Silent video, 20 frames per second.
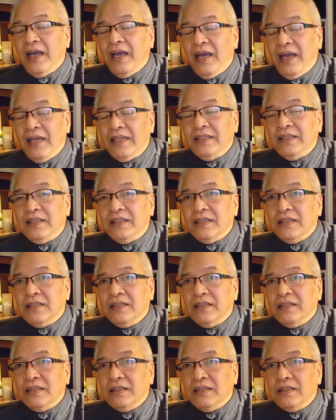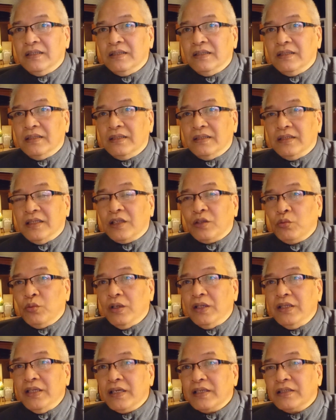and that
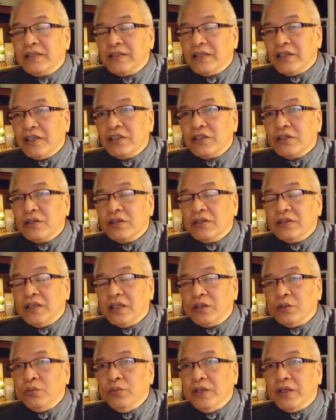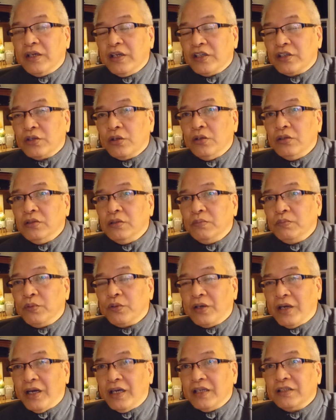will result
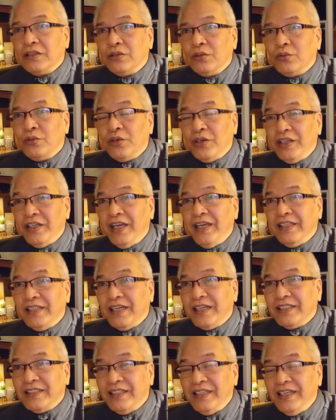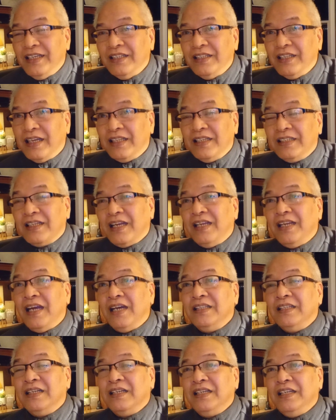for us to create a sin. That is
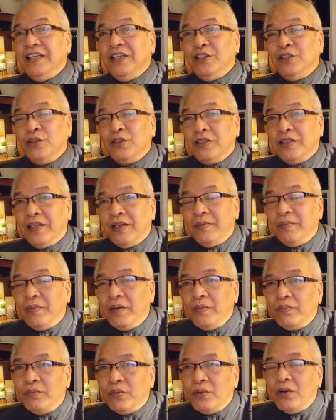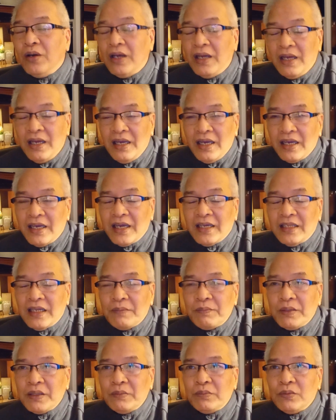another issue sa naman po. Kaya
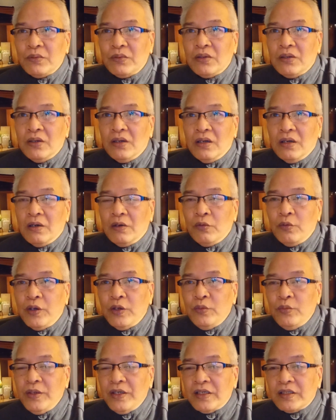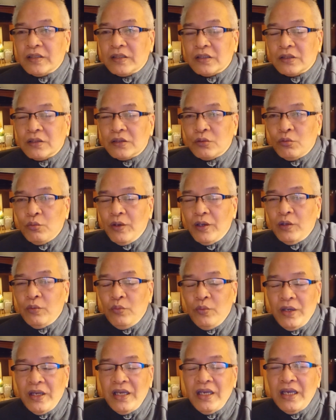dapat po, when
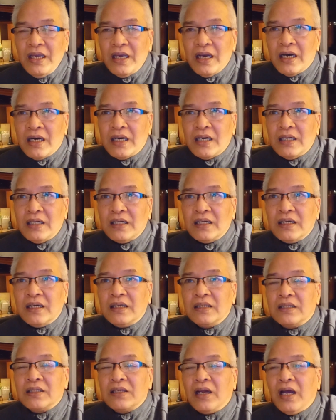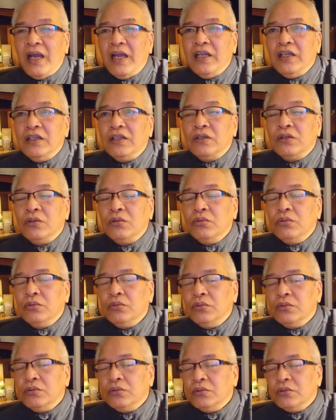we are trying
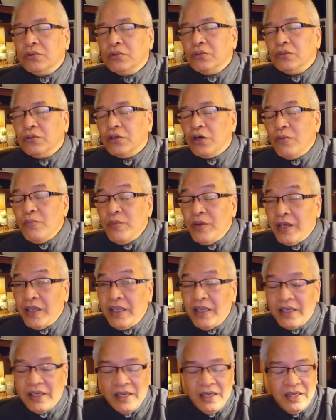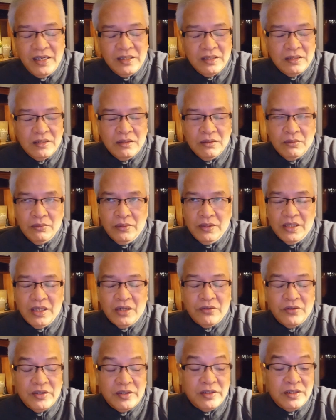to communicate with
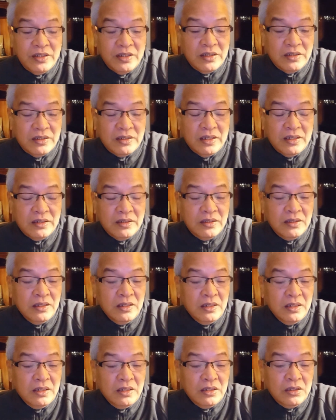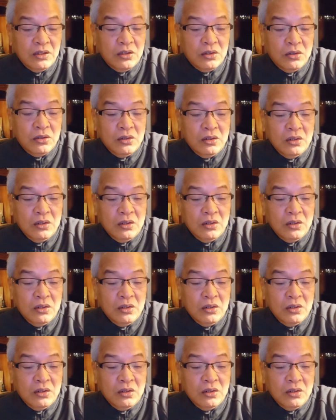our children, no,